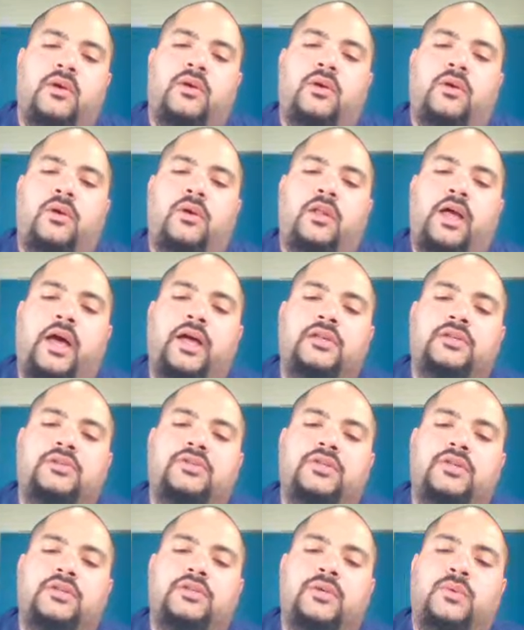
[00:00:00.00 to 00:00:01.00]
All
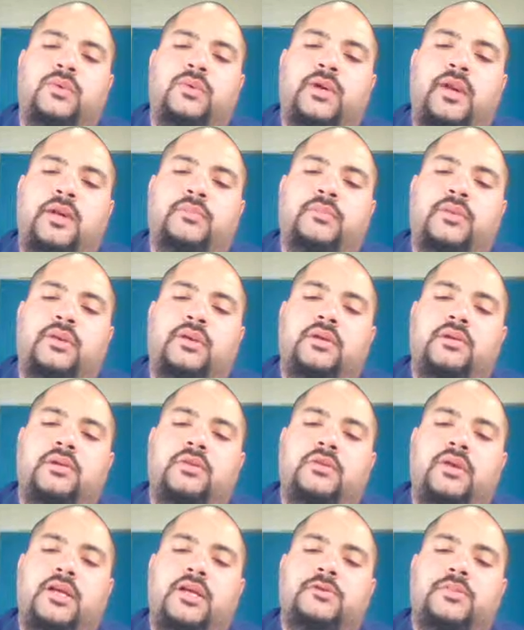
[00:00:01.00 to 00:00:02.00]
eyes turn toward Emby,
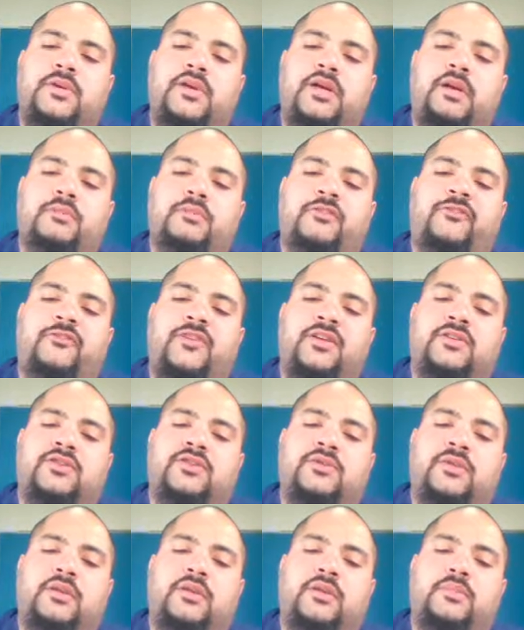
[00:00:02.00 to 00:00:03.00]
who has become a
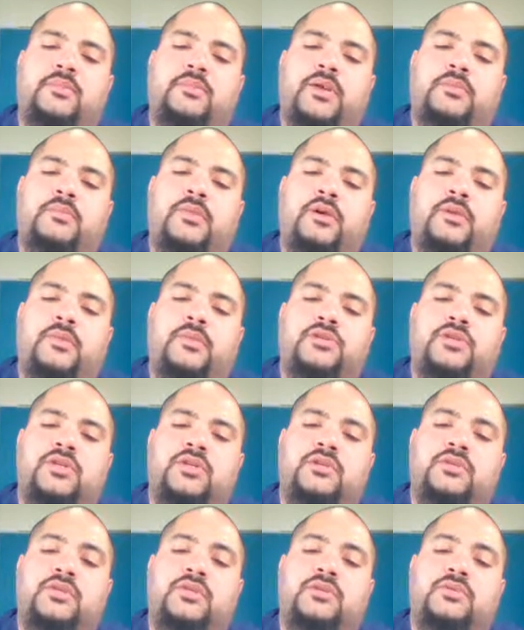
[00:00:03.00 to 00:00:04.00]
fixture at the pinball
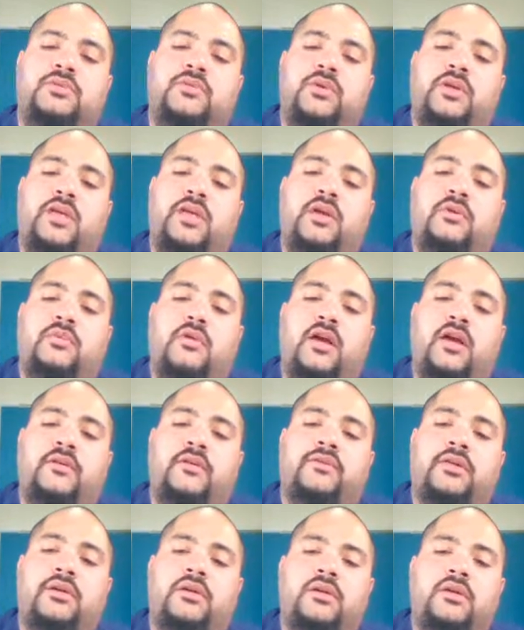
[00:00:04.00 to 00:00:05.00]
machines as he
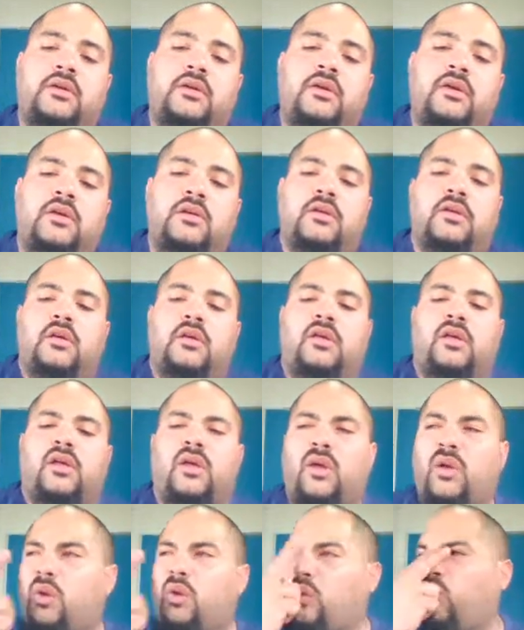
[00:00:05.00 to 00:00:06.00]
arrived.
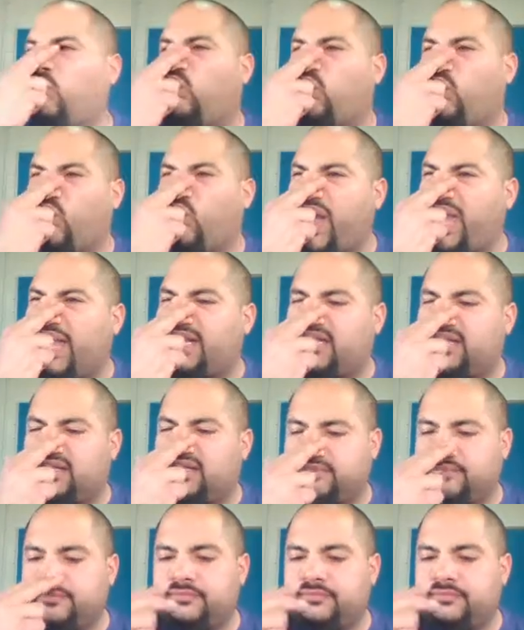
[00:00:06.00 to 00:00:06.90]
"What?